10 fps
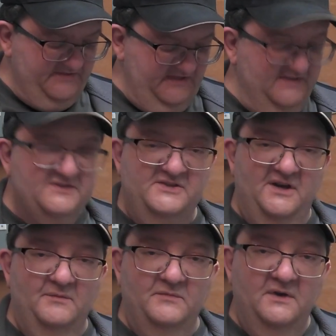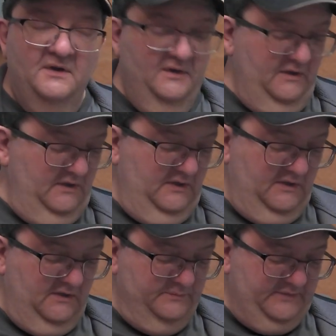seen some
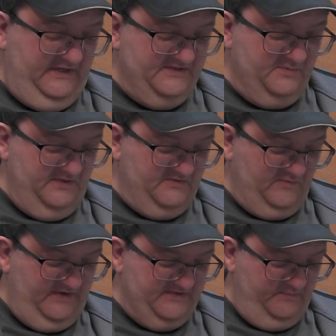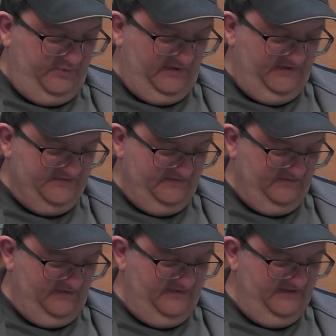kits with these resin parts, and they're
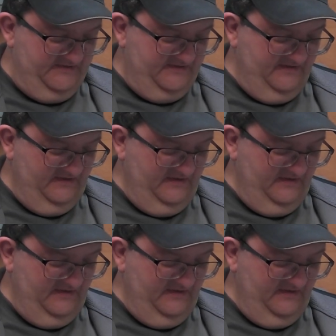on these,